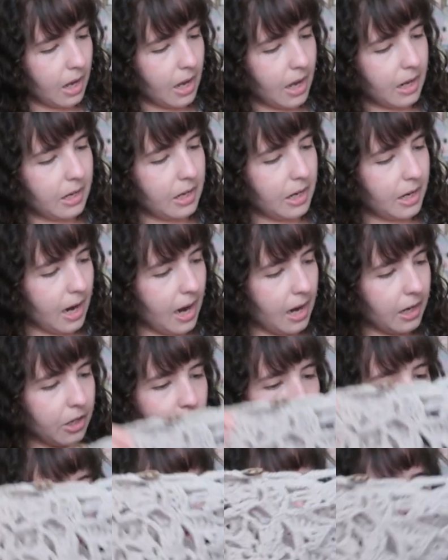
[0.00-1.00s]
and it
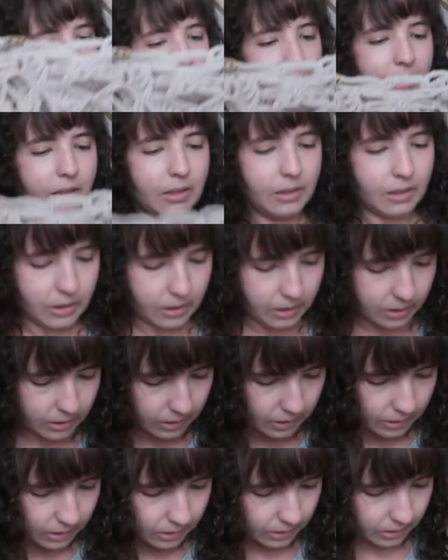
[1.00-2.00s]
actually was,
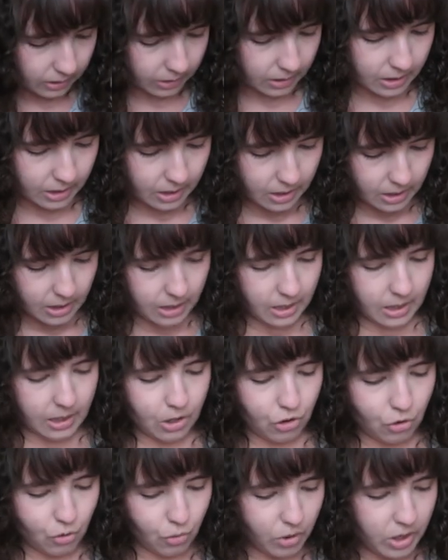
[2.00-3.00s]

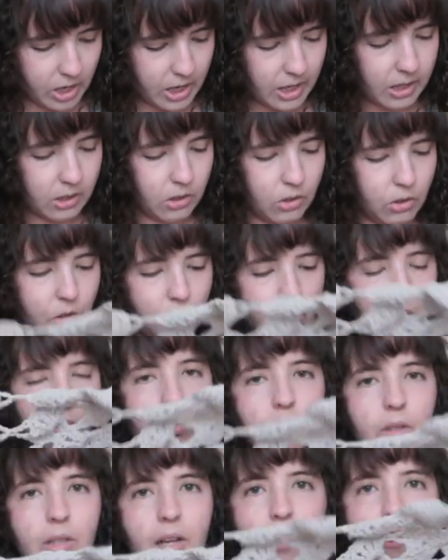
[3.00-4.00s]
you needed to
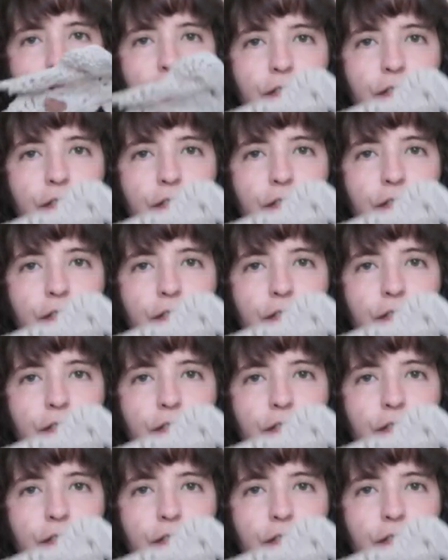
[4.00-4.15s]
use a